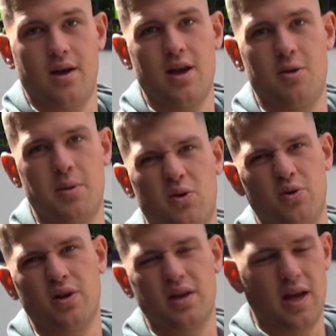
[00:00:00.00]
It'll be
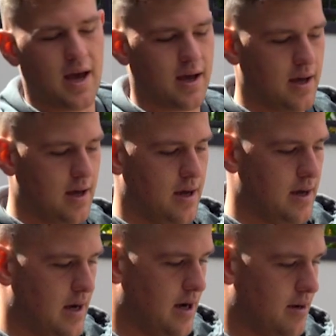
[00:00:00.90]
good, yeah.
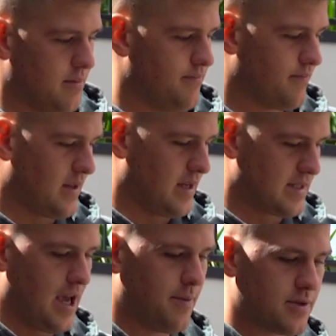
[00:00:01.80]
That's
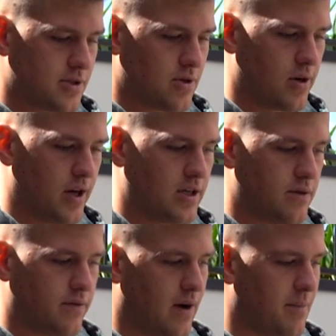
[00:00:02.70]
a heap of storage
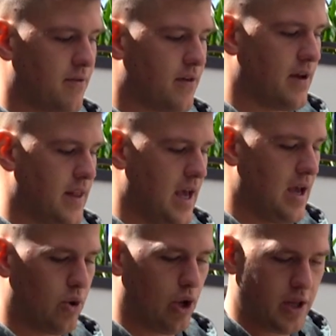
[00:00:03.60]
for up the front there.
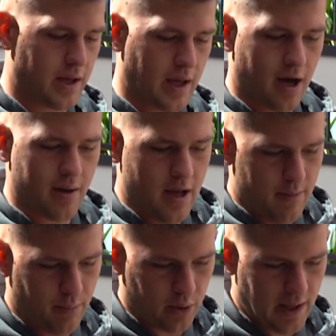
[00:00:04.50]
It will only
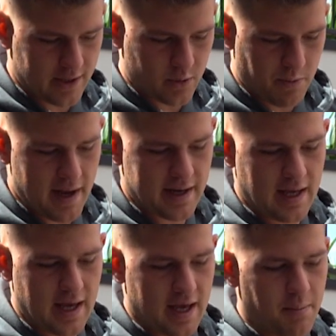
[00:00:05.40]
pull out to about
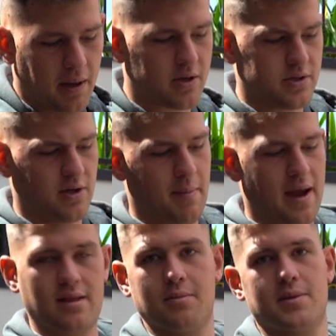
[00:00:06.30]
here, but because I
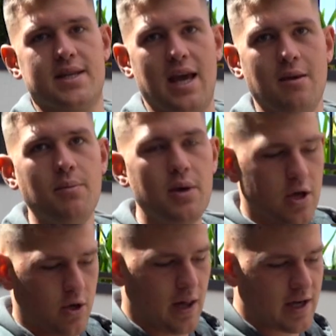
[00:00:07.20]
made them deep,
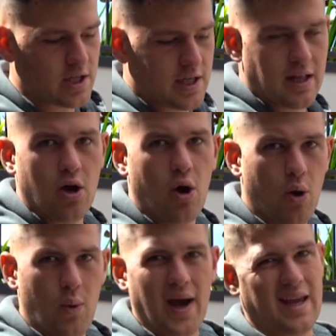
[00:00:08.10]
you'll actually get the
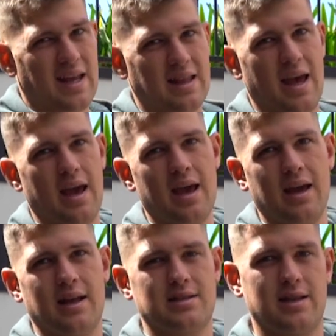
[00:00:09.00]
whole way in there.
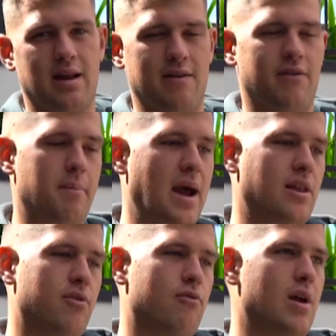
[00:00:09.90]
Instead of if I
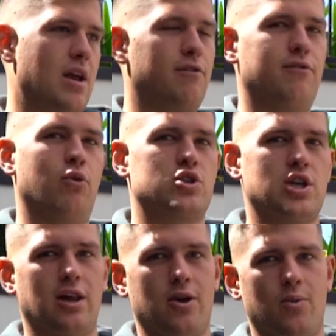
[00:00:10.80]
made 3 or 4
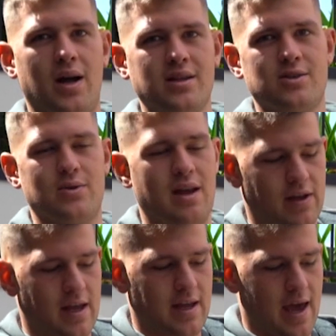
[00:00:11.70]
shallow ones, you'd never
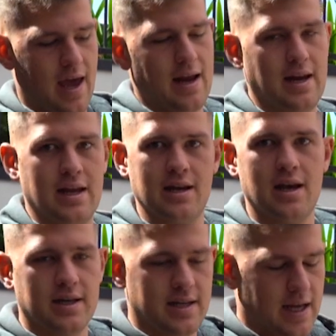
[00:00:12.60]
get your hand in
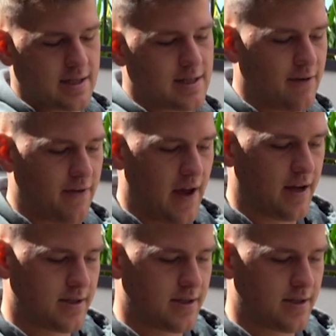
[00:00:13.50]
to get stuff out.